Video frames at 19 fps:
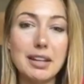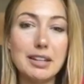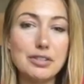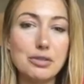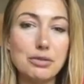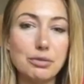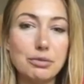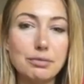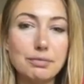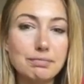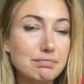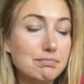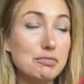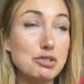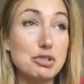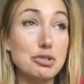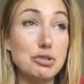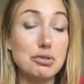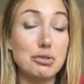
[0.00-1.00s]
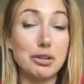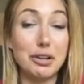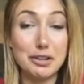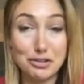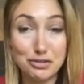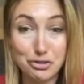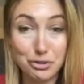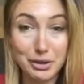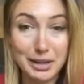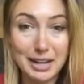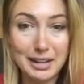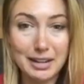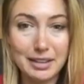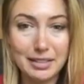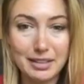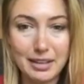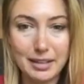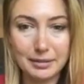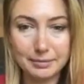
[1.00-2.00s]
to do or enjoy
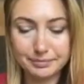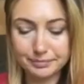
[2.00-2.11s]
anything.